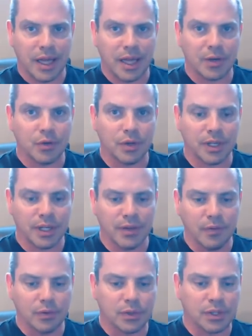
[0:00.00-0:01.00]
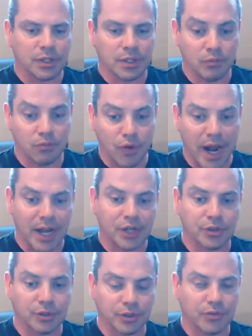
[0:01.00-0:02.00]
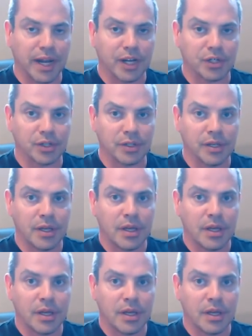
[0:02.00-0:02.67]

and who can give you some rational direction.